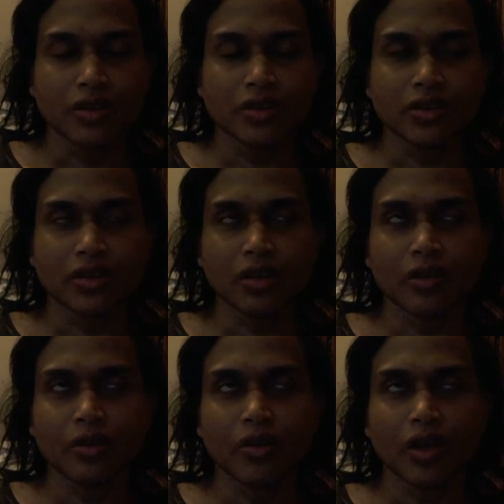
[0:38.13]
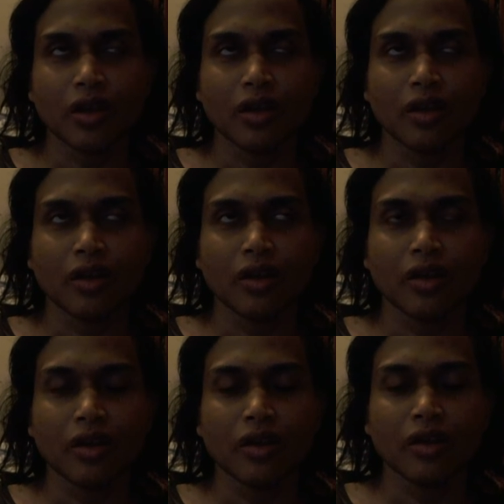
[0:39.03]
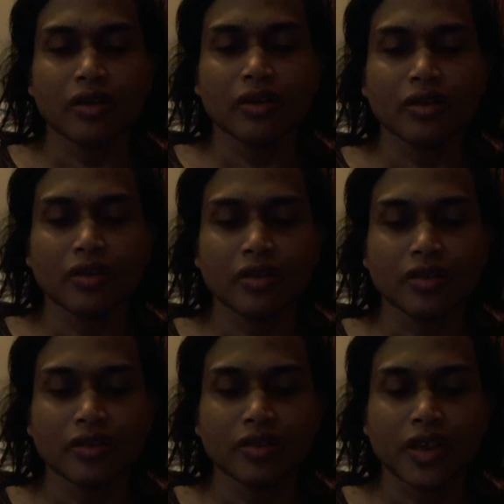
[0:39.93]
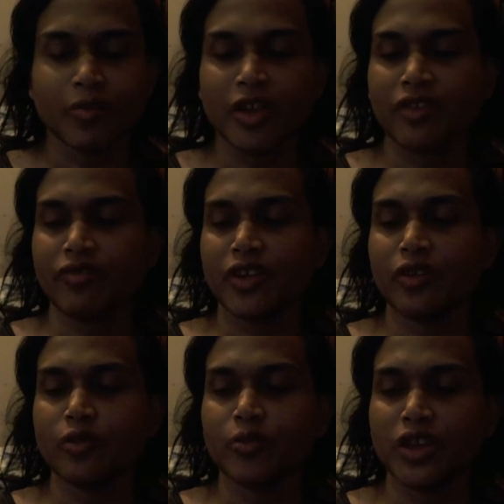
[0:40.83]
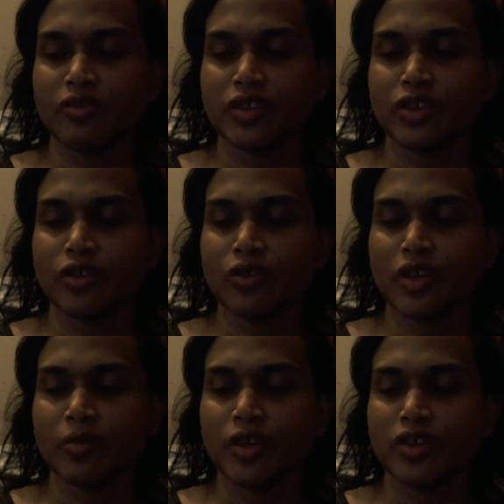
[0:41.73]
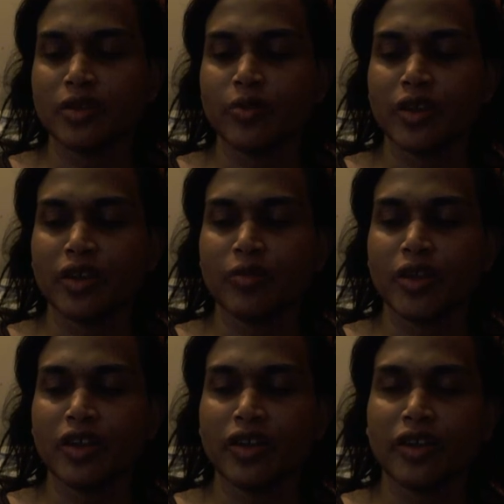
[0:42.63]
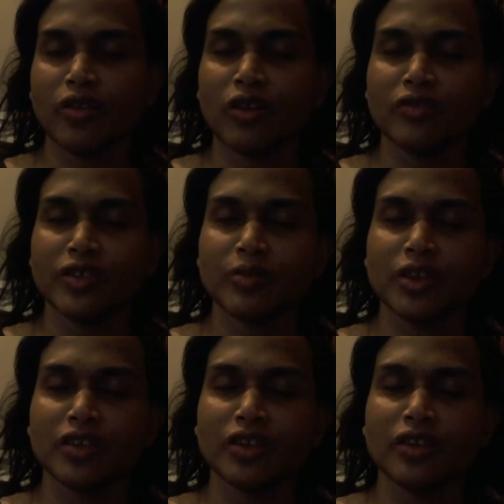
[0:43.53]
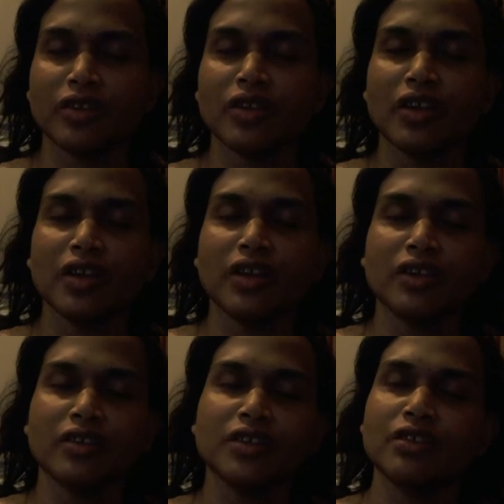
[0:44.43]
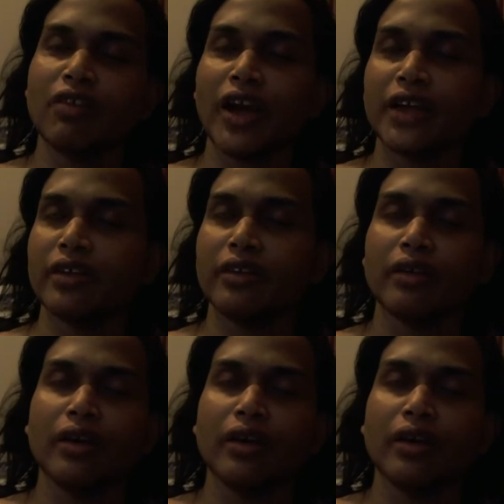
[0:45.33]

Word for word: so uh, I made a video previously talking about this but, I, but then I offed it because I got distracted